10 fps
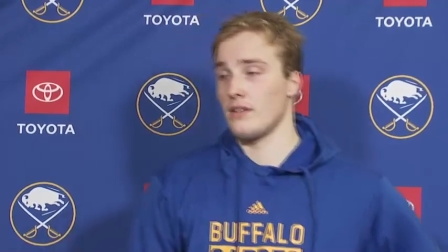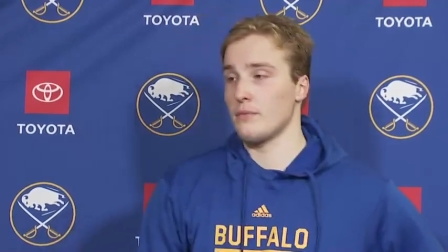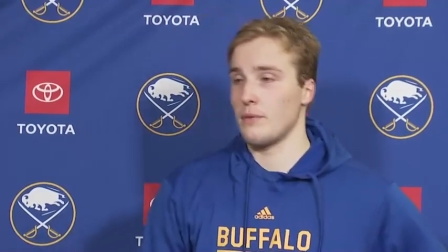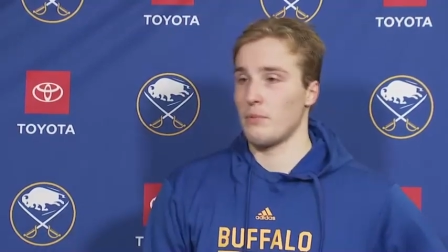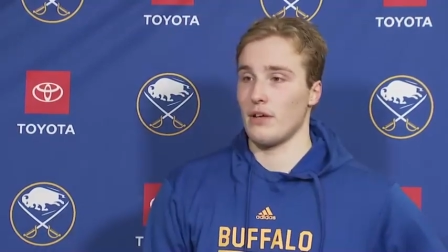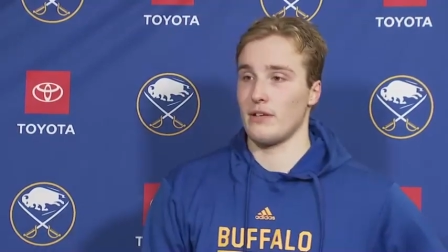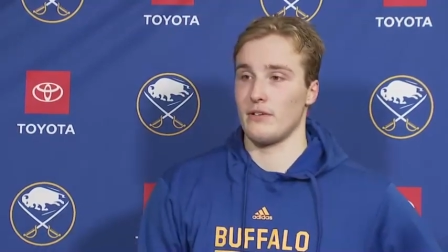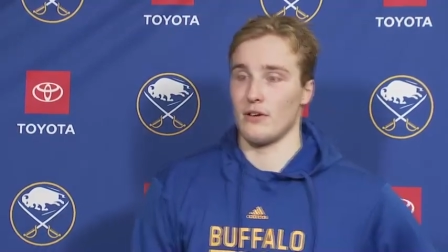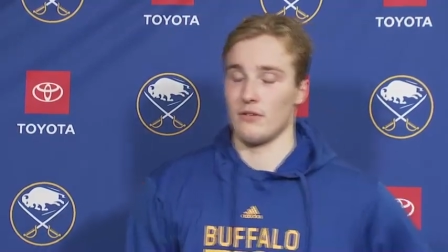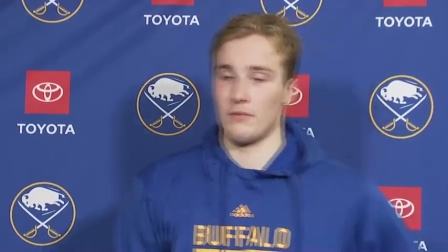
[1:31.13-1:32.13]
I think we played,
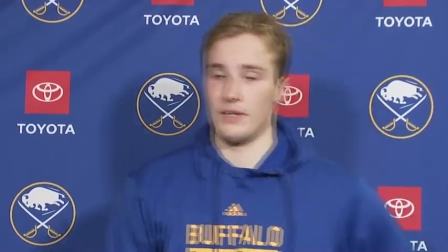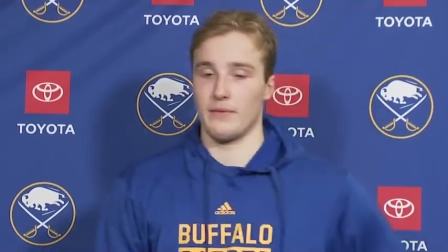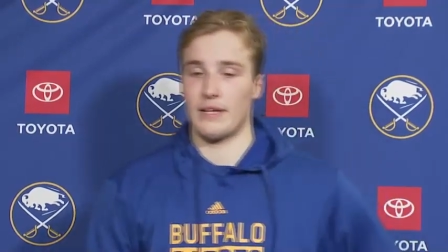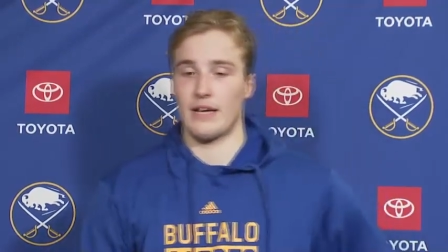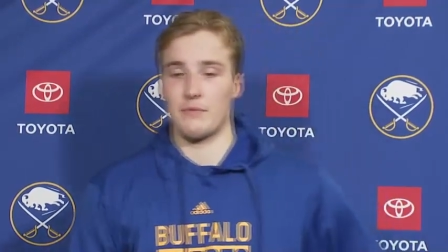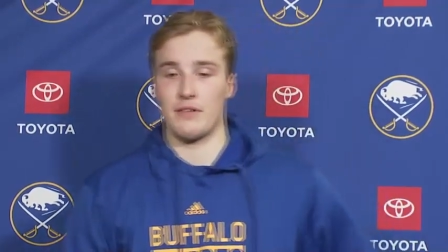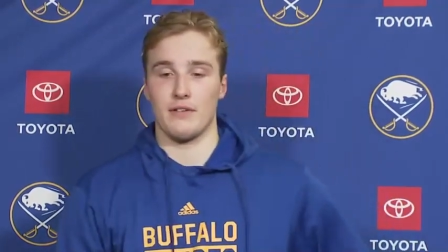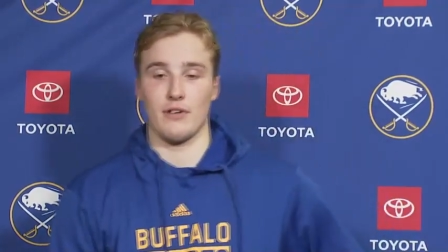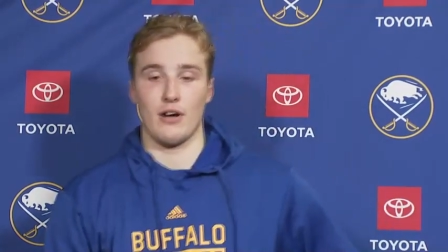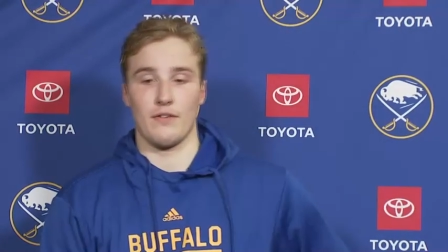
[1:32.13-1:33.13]
you know, we, we kept
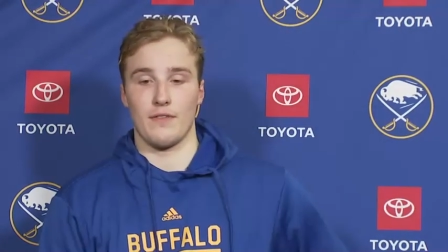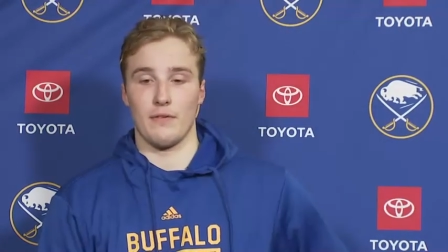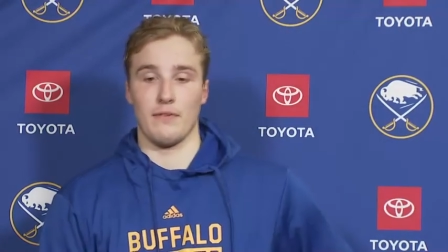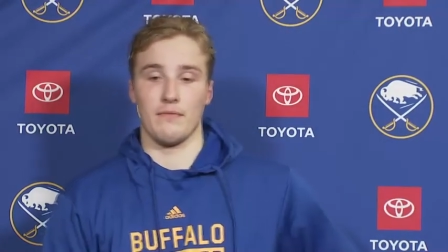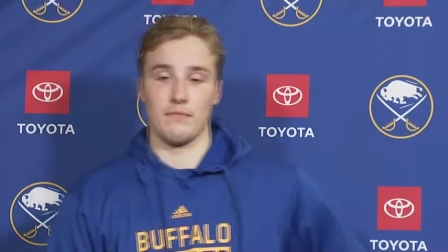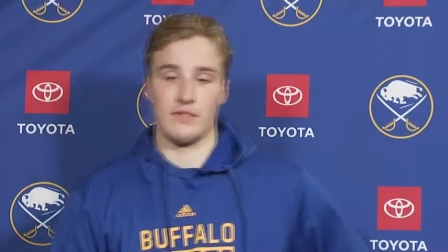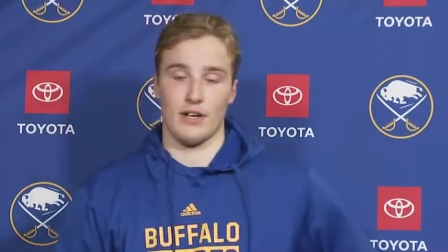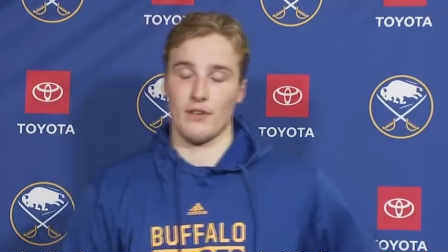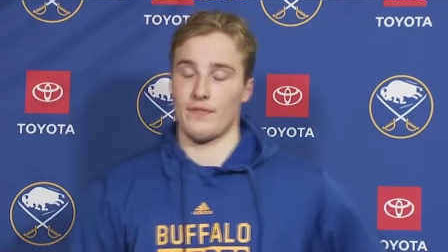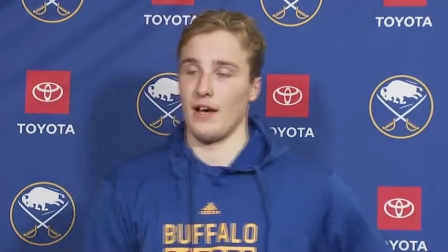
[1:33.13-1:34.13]
them, you know, out of the
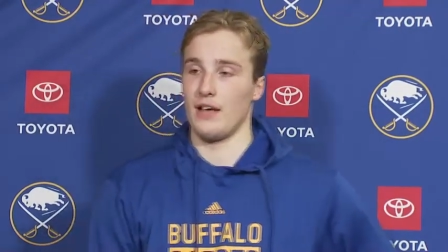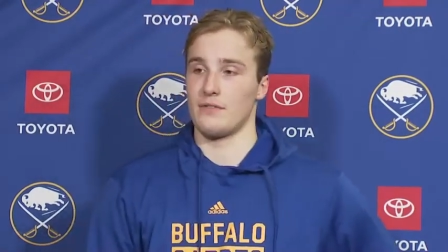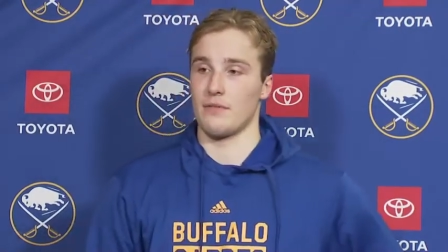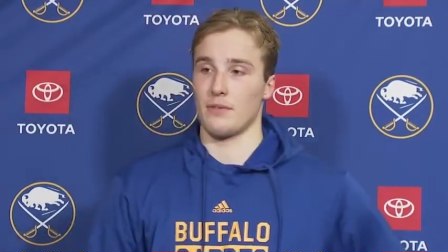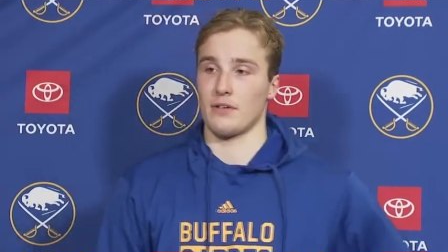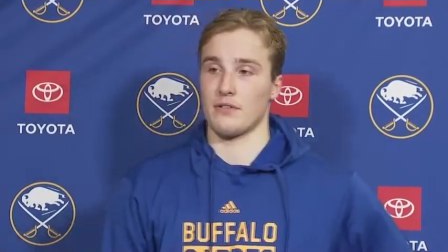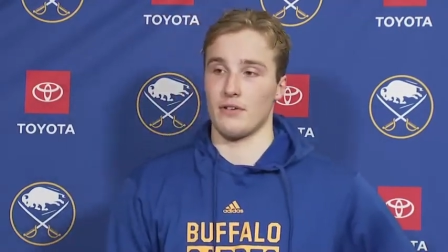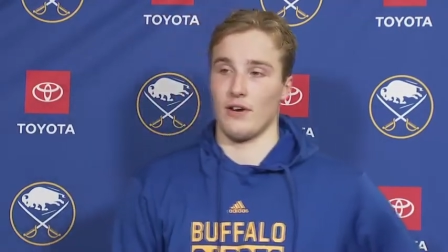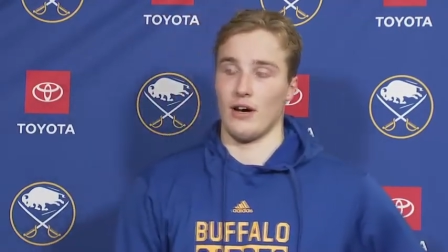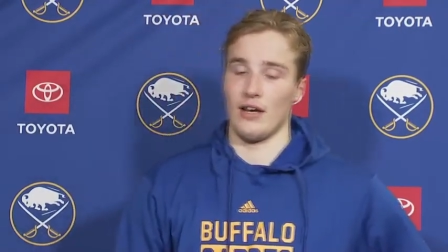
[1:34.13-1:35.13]
center of the ice from the,
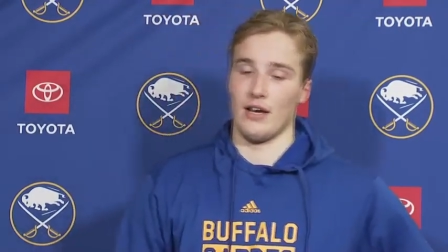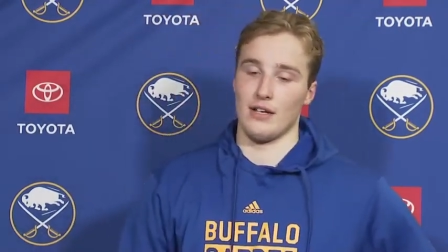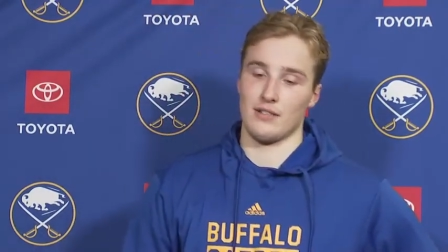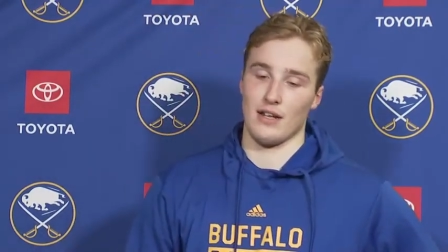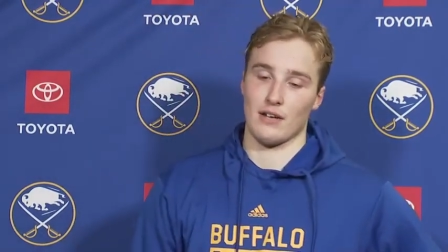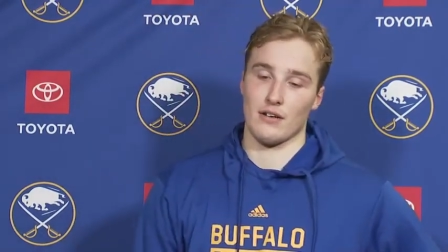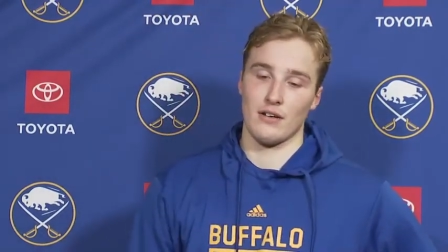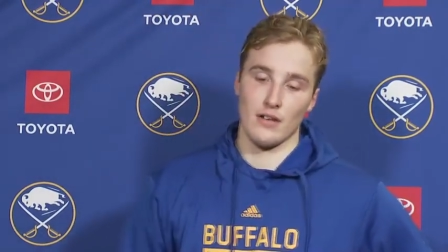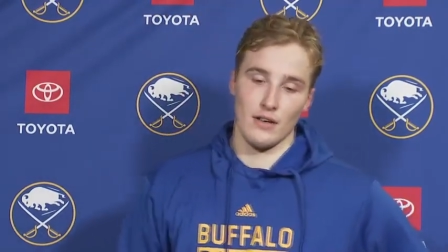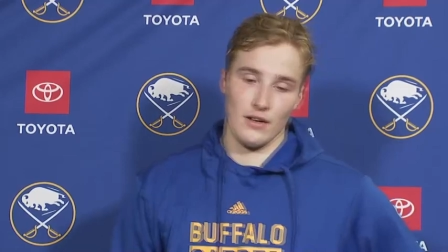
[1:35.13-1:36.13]
you know, high high slack
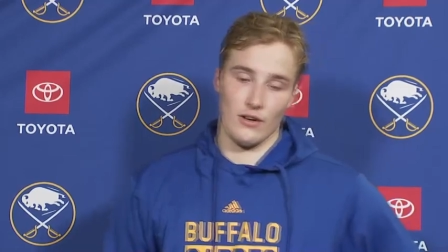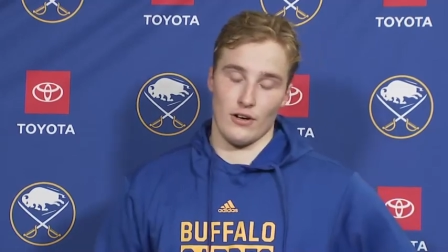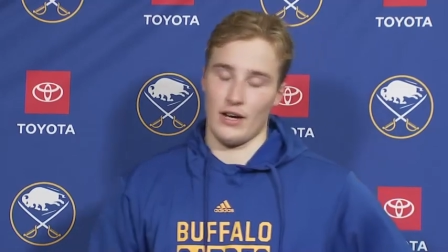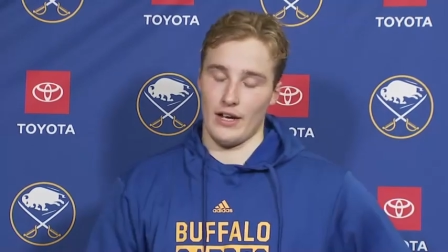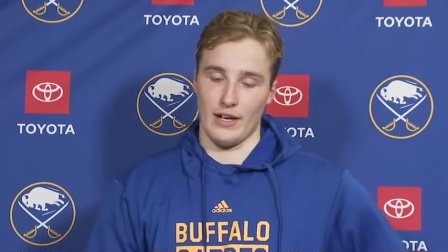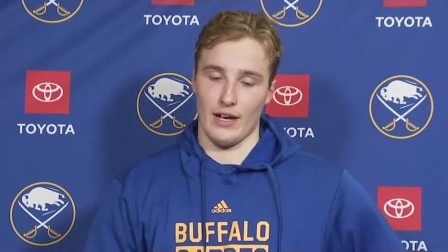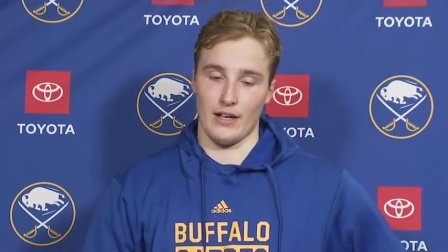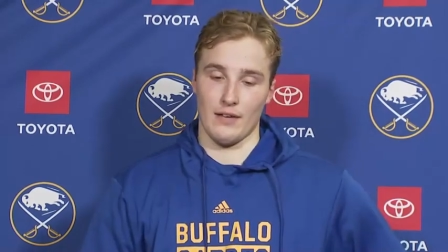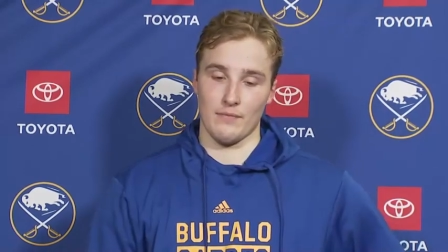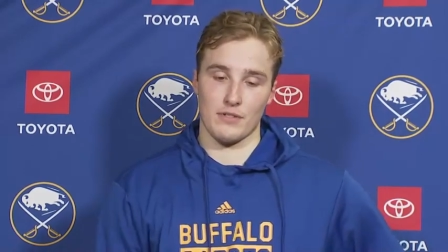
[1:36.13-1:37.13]
or high
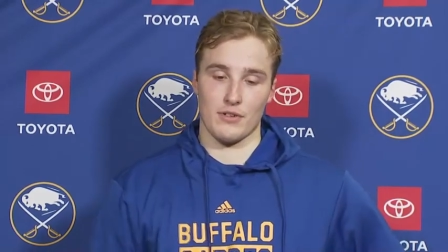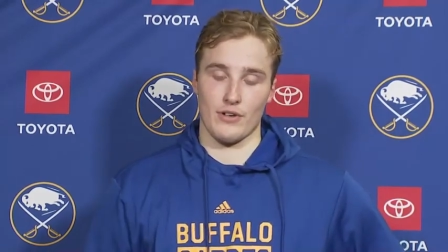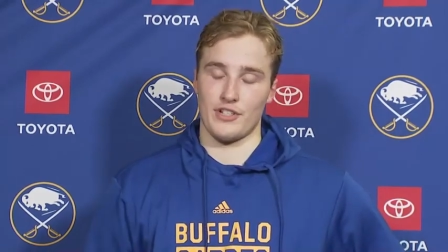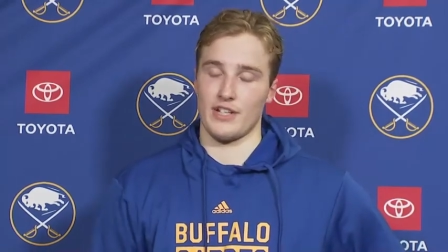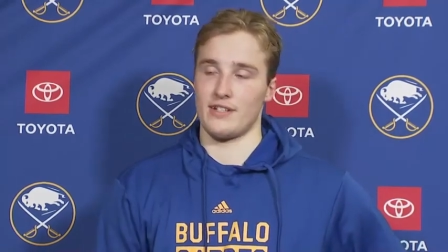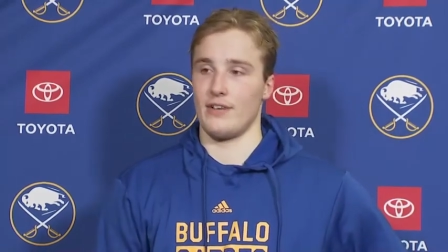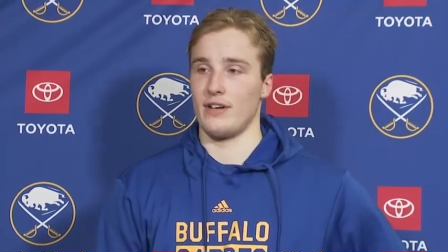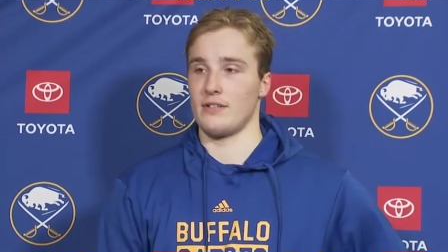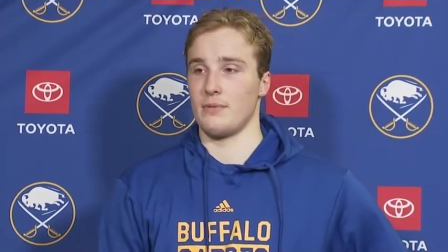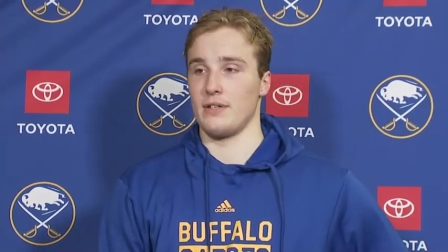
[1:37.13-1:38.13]
uh, scoring chance
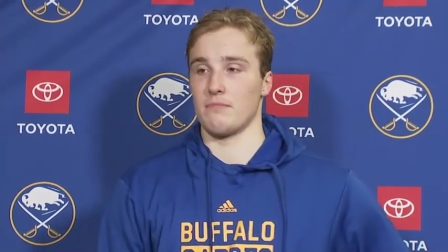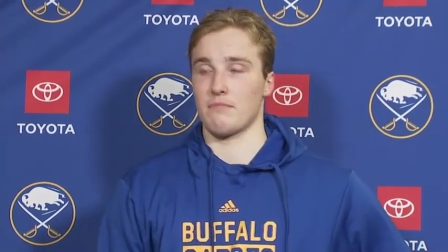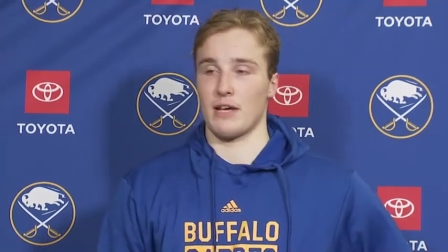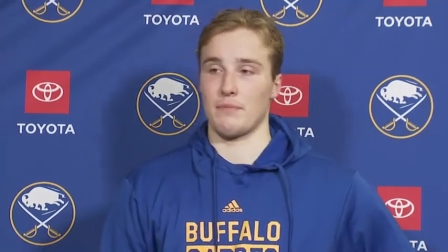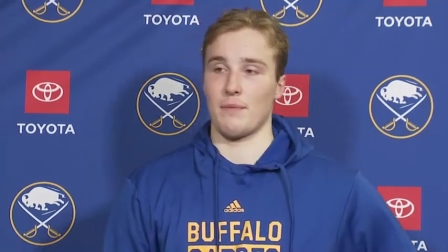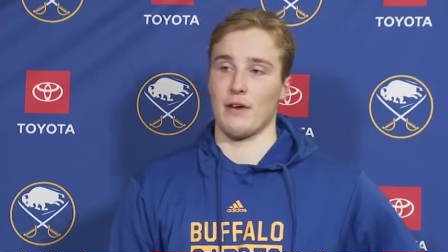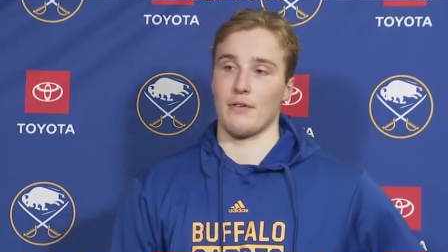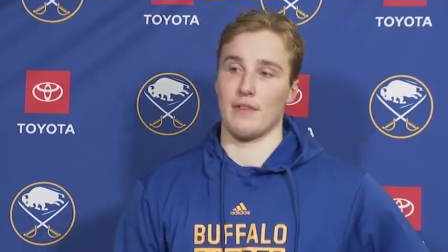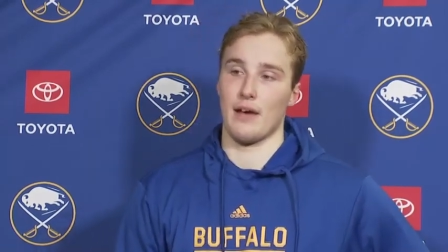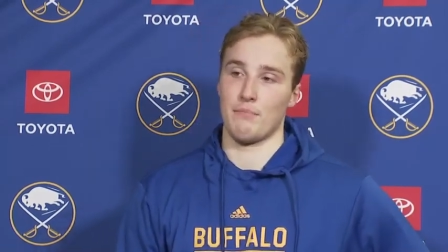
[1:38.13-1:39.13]
areas. We kept them
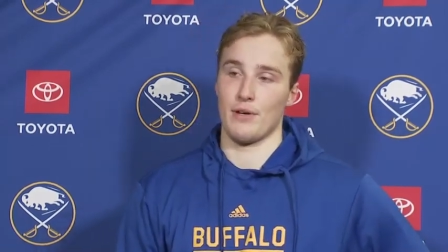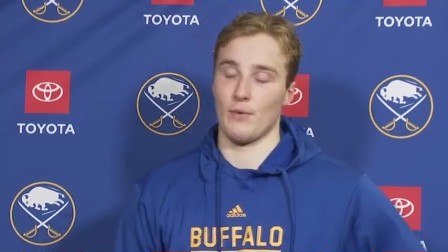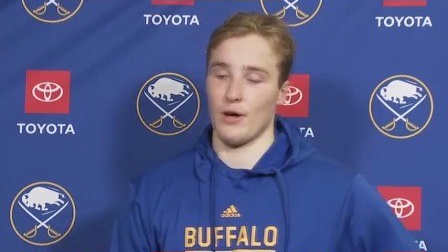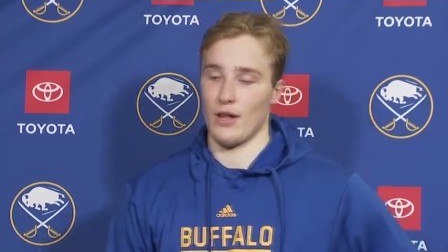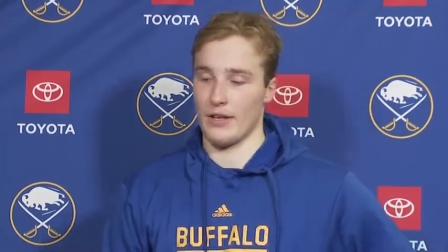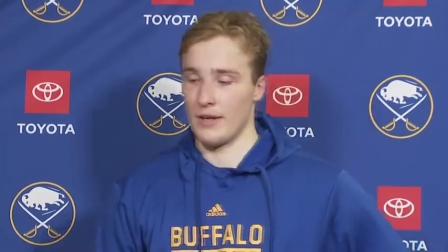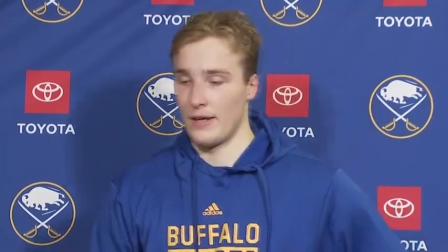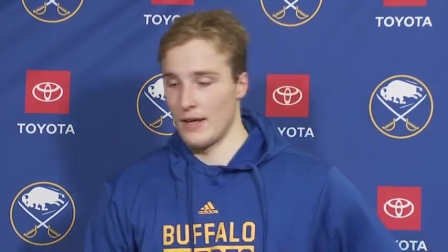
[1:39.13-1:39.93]
out of that pretty well, and.